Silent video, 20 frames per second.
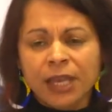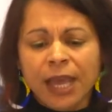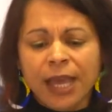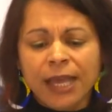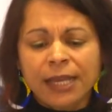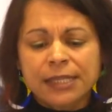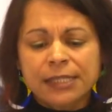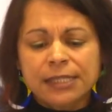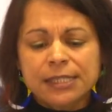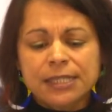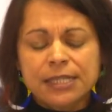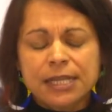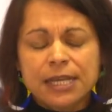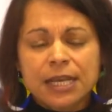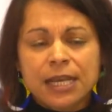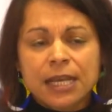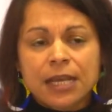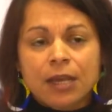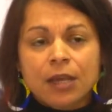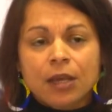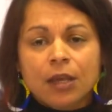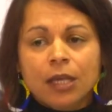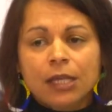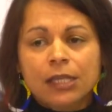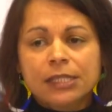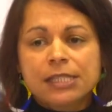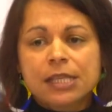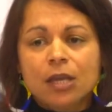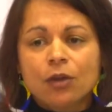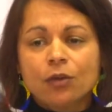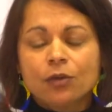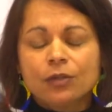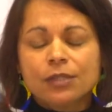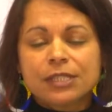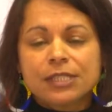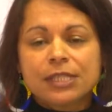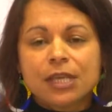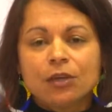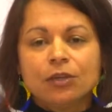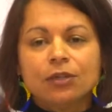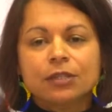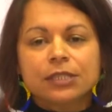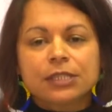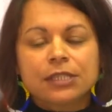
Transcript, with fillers: And uh, so, so,